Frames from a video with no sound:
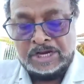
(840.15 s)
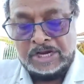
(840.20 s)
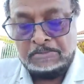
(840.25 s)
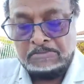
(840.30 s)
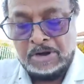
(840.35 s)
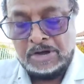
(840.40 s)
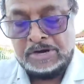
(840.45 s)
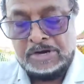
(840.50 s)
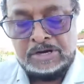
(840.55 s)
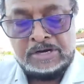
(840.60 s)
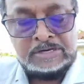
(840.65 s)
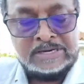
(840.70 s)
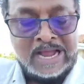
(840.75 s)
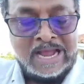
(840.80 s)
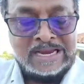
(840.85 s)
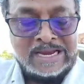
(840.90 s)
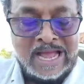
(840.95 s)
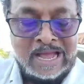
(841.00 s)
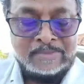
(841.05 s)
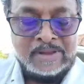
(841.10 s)
in a modern,
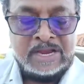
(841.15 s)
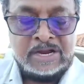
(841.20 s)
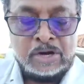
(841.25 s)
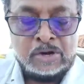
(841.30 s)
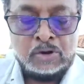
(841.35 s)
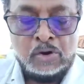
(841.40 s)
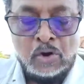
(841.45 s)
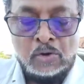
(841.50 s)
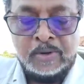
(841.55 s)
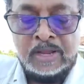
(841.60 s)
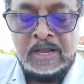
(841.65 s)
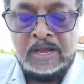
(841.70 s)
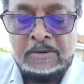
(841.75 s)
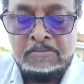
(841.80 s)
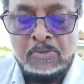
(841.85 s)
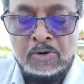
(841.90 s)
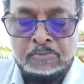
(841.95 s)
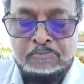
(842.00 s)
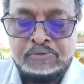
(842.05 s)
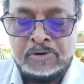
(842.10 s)
dynamic,
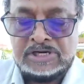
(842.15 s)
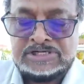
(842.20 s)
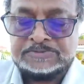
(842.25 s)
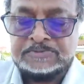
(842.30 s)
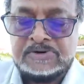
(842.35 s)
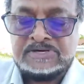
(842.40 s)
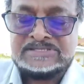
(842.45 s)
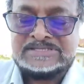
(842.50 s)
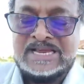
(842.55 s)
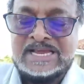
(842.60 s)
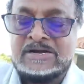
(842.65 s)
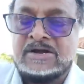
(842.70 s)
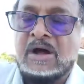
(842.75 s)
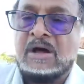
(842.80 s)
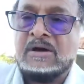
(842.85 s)
growing, and more prosperous